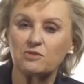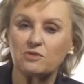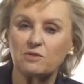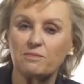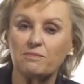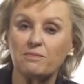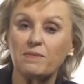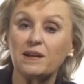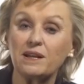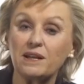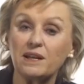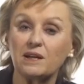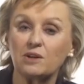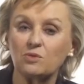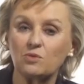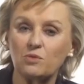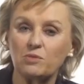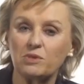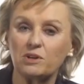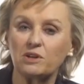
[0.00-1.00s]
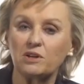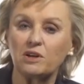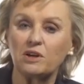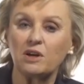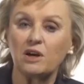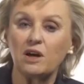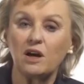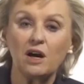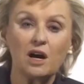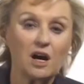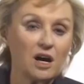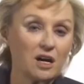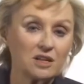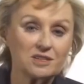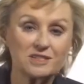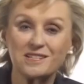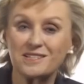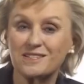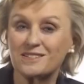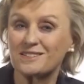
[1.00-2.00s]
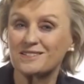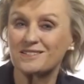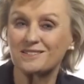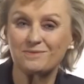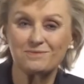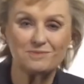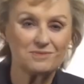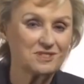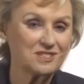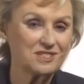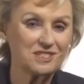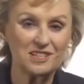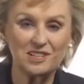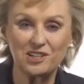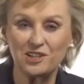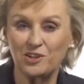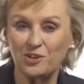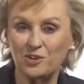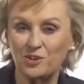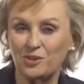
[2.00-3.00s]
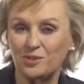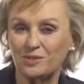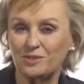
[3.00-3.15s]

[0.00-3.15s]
To many a woman artist, C E